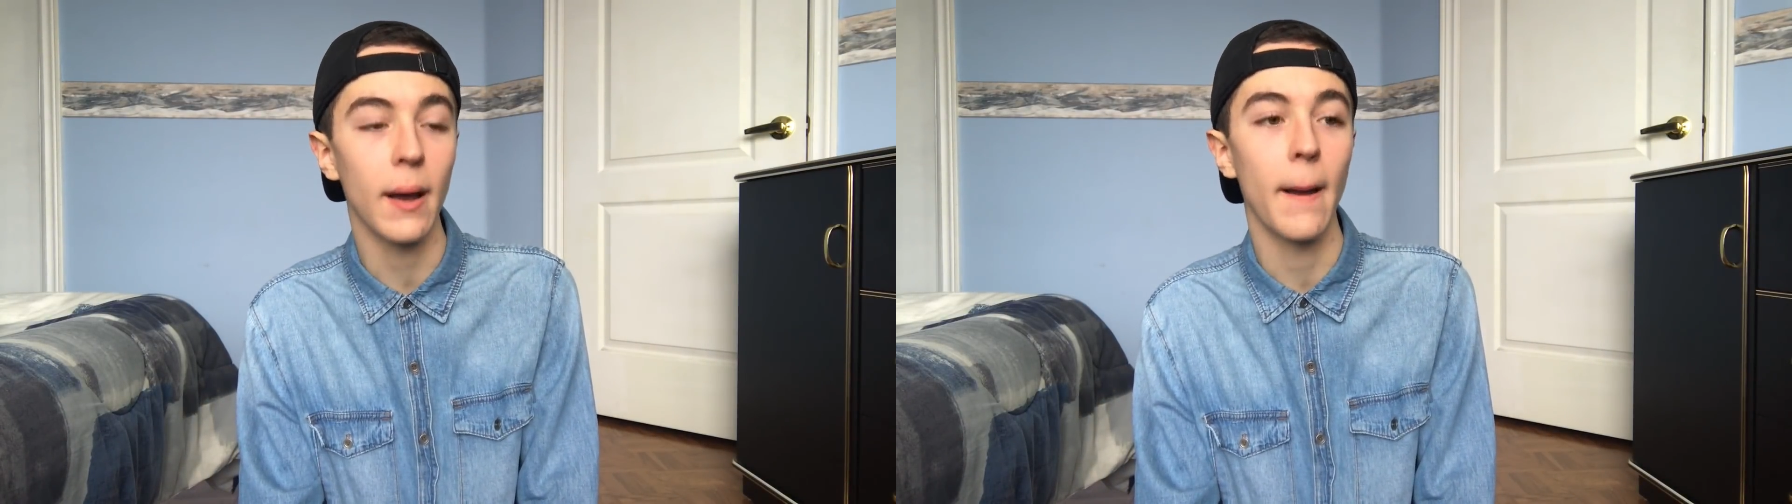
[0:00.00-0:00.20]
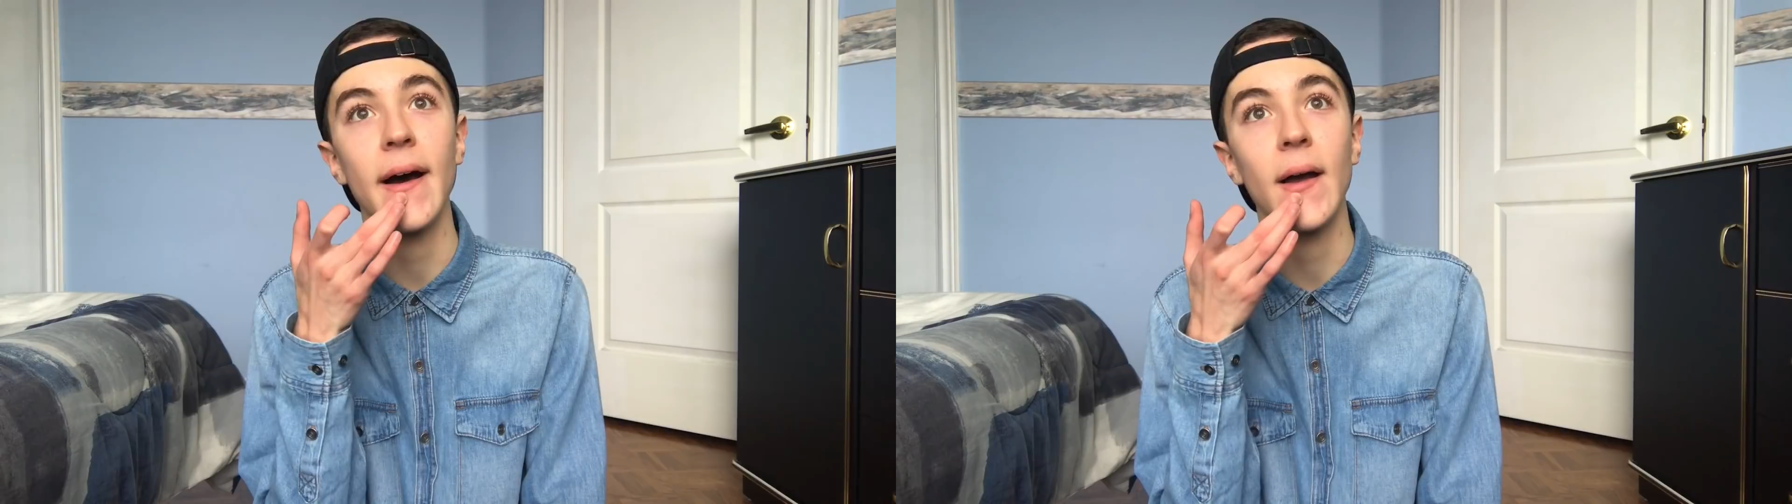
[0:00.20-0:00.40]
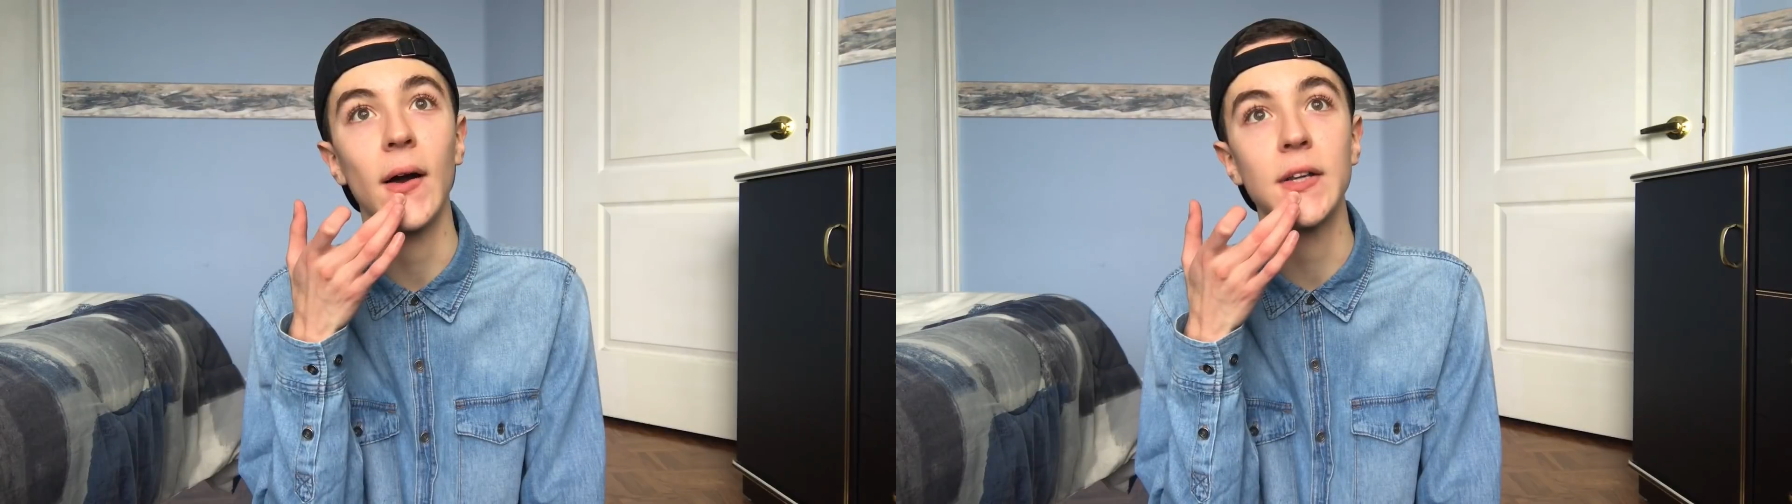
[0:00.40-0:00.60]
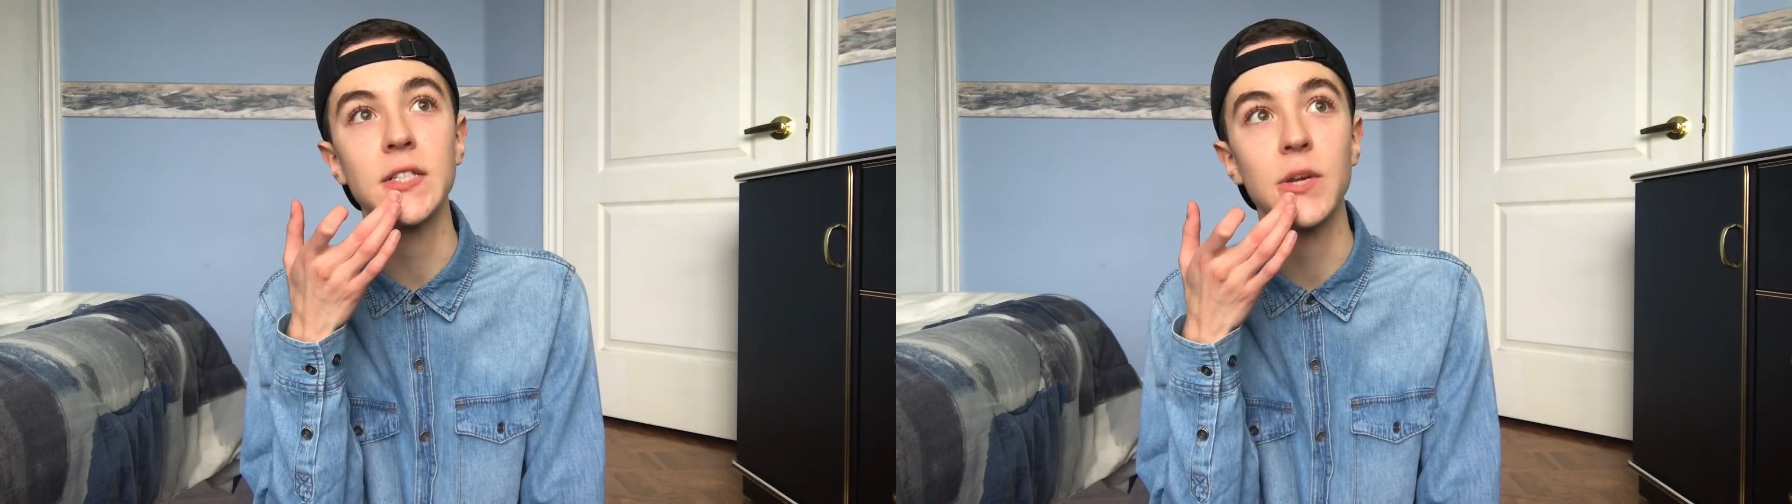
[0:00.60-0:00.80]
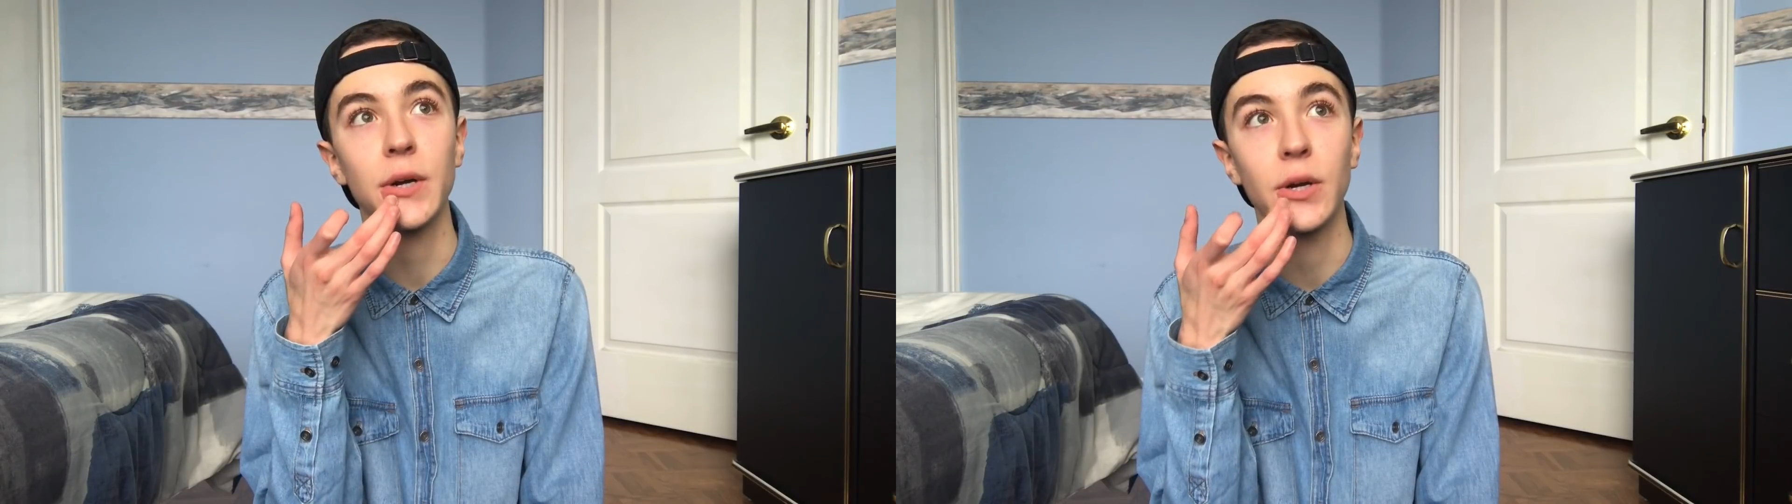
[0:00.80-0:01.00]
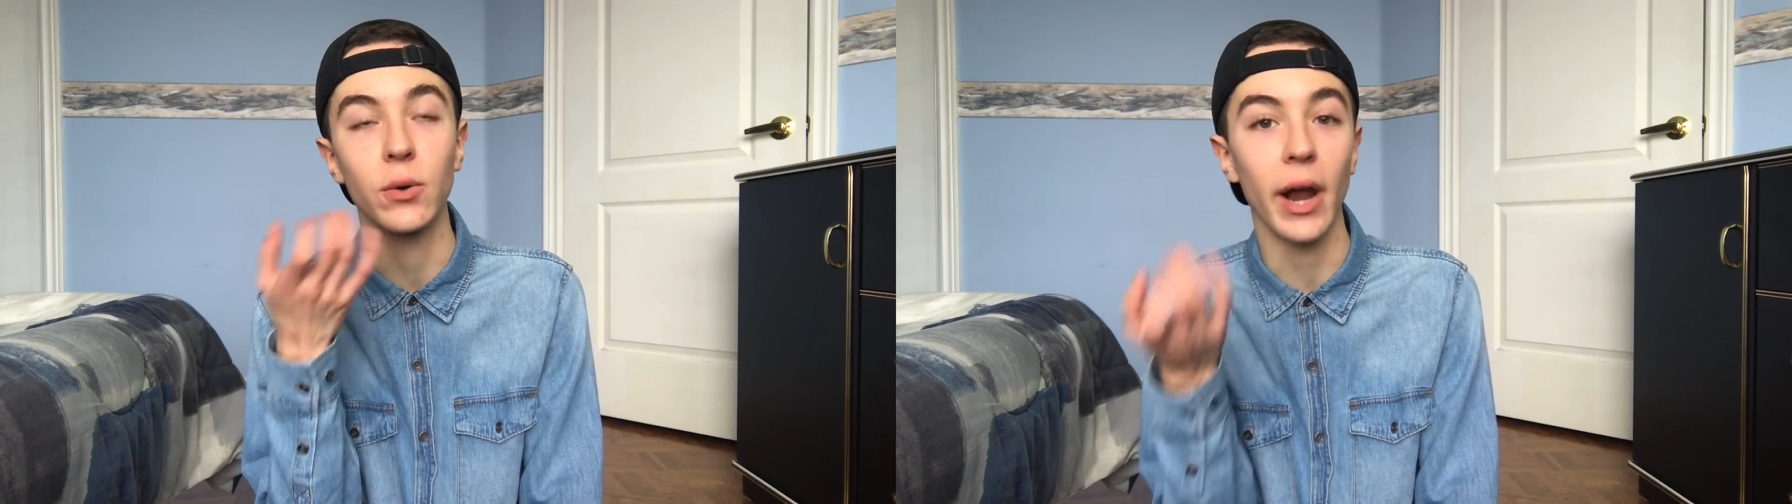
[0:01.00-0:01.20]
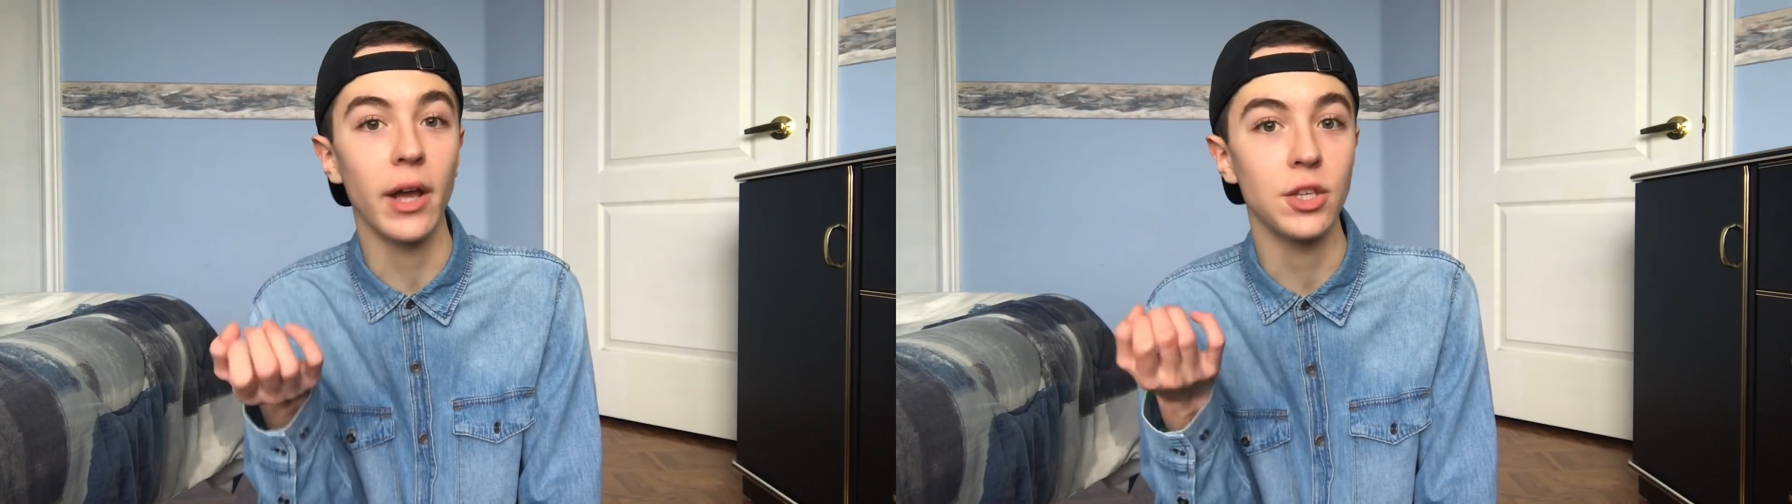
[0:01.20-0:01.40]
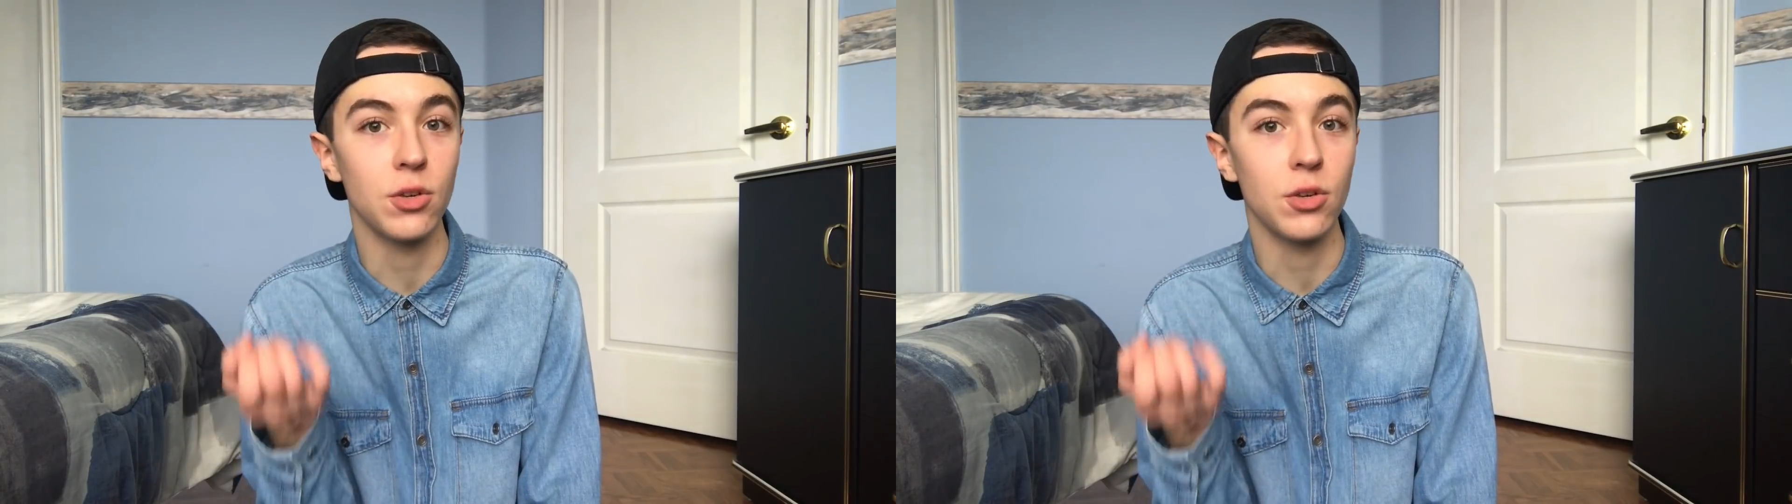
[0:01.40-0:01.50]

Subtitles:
I honestly regret